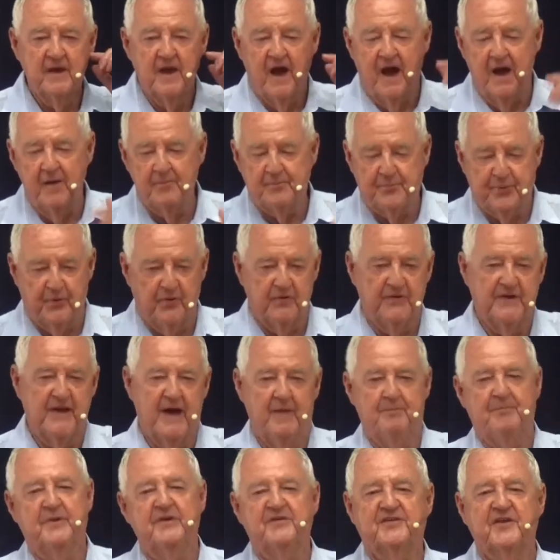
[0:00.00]
I pulled
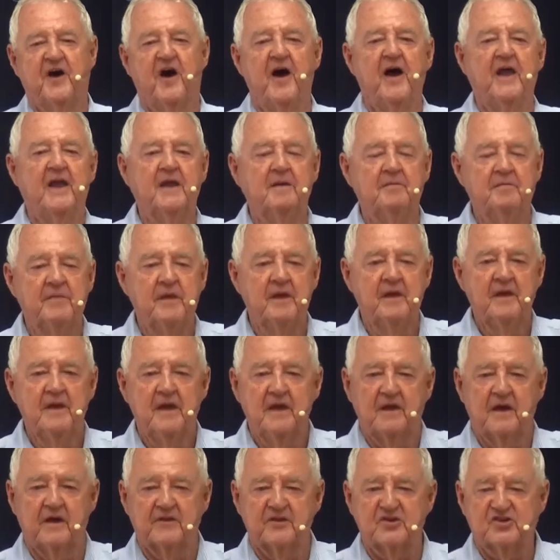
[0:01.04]
up beside him he
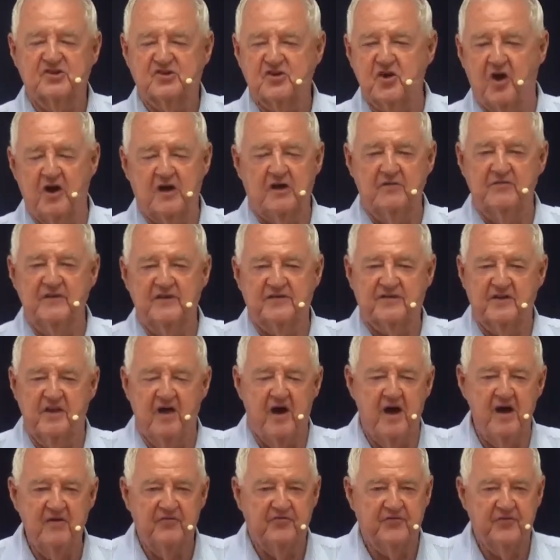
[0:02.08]
got the shock of his
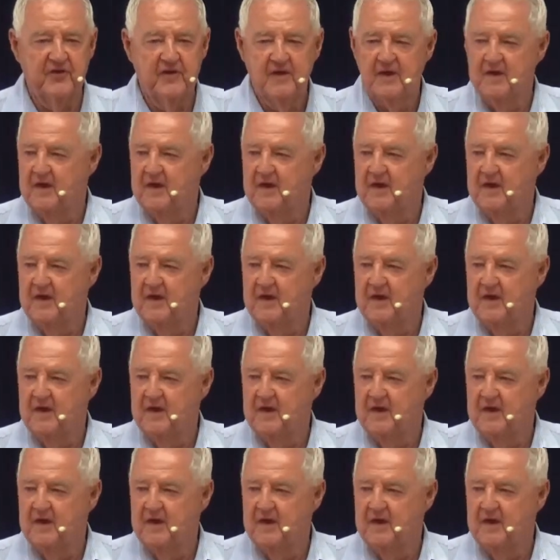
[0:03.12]
life.